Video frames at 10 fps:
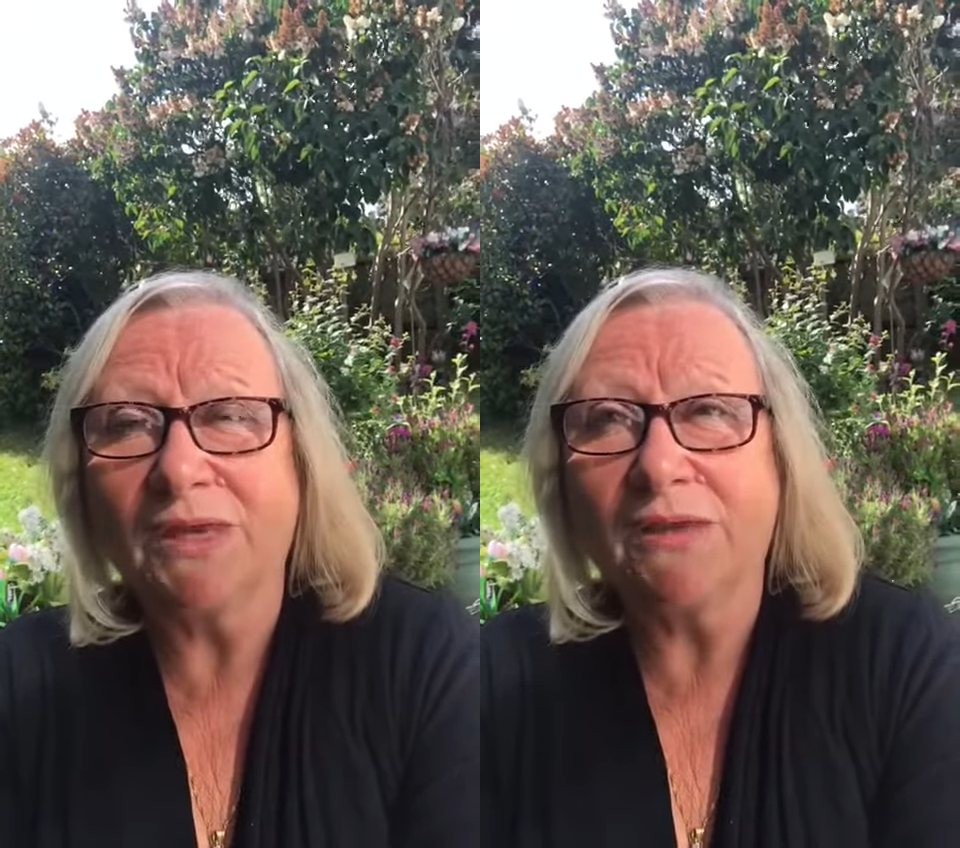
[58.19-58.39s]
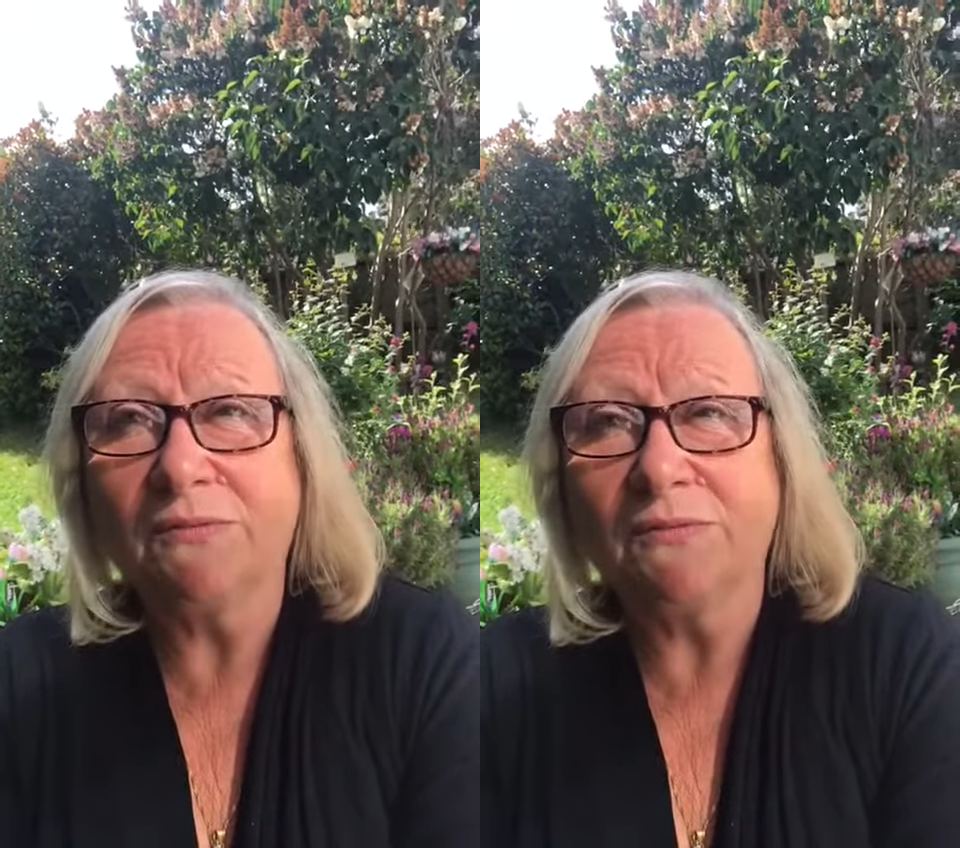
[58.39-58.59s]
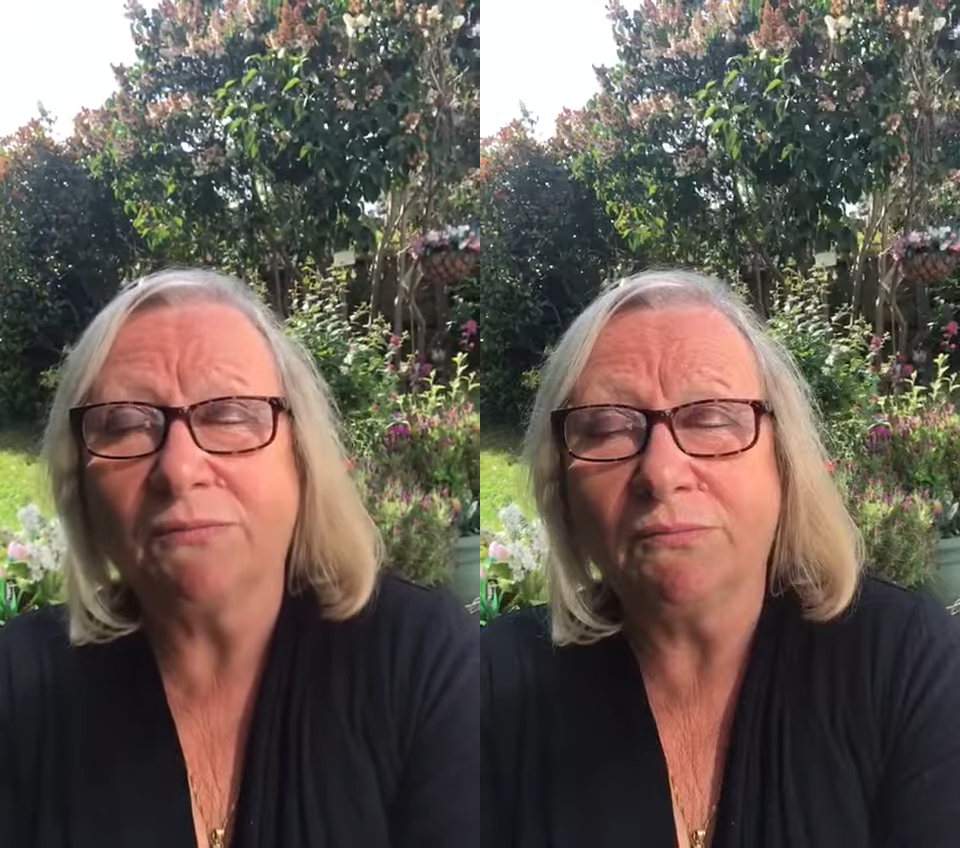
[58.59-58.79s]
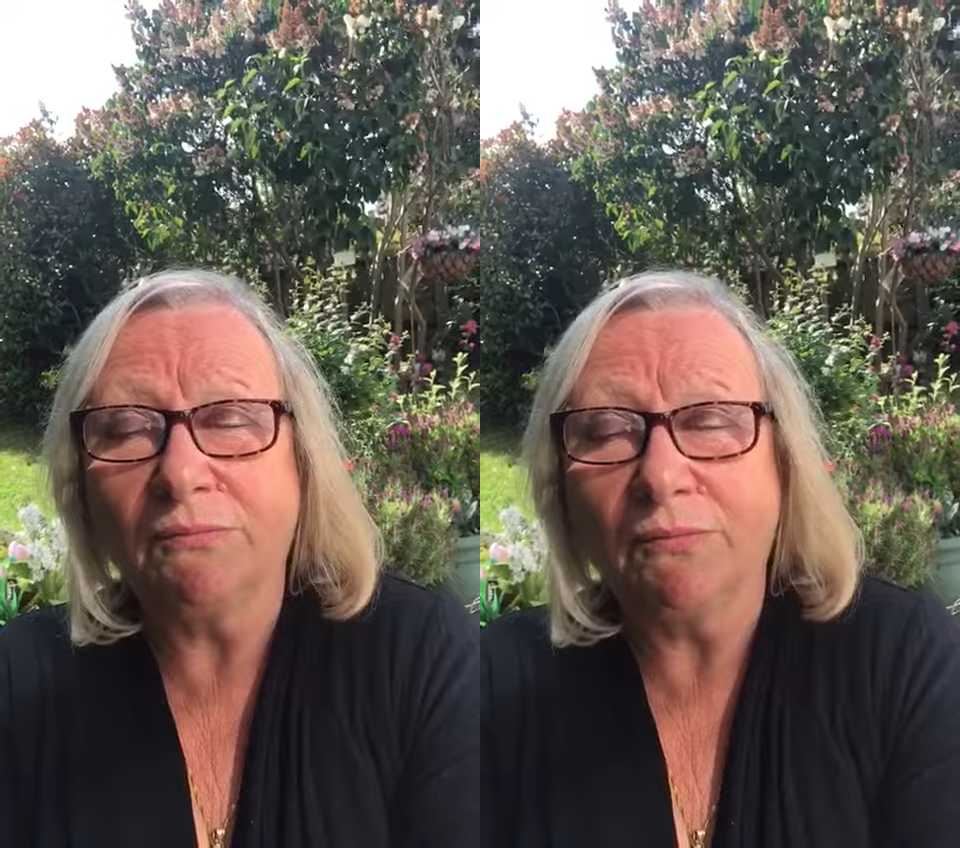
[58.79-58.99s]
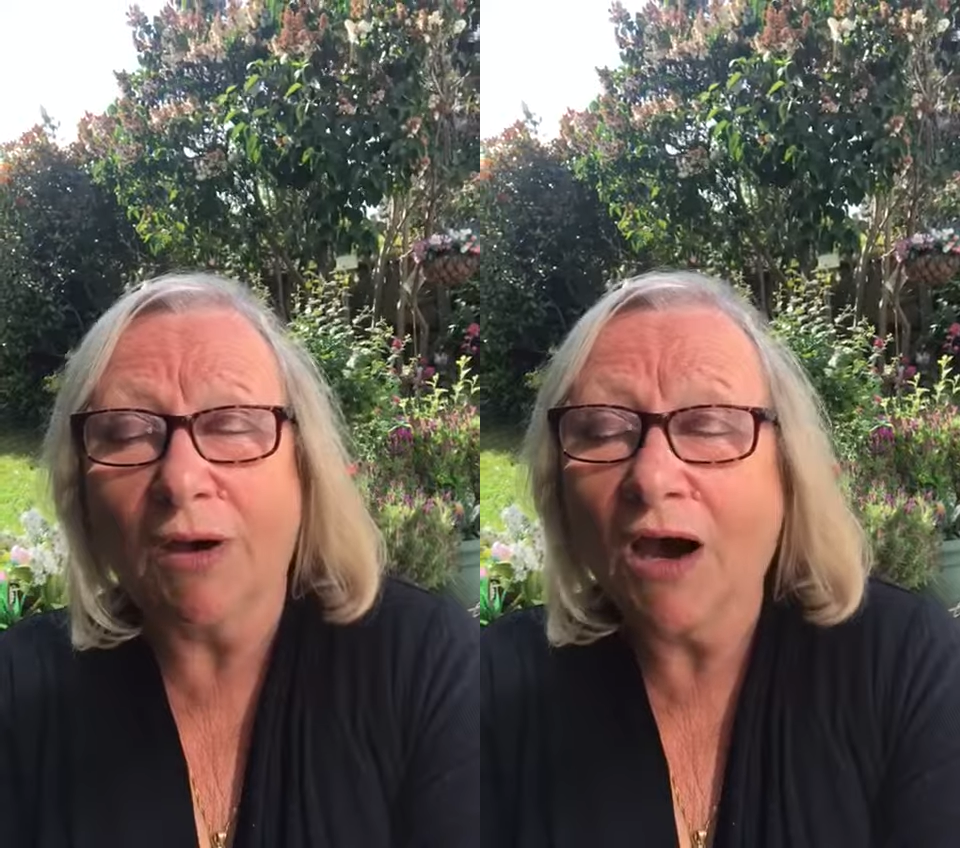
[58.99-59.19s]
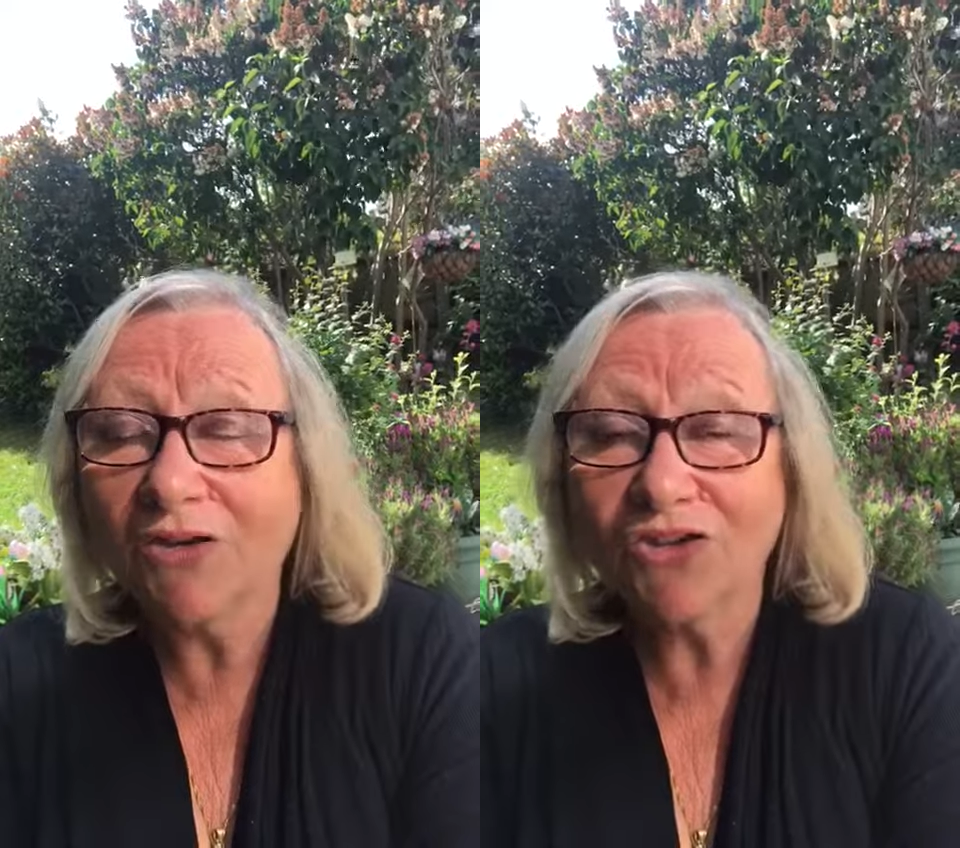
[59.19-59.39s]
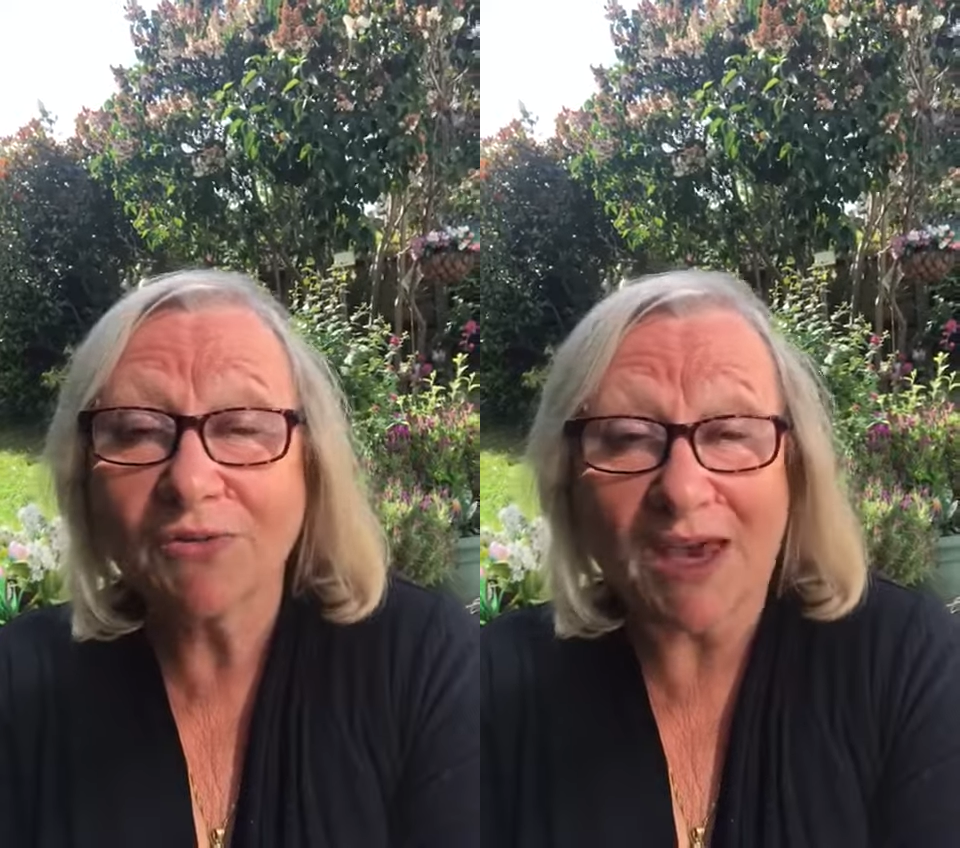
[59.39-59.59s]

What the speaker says: in March,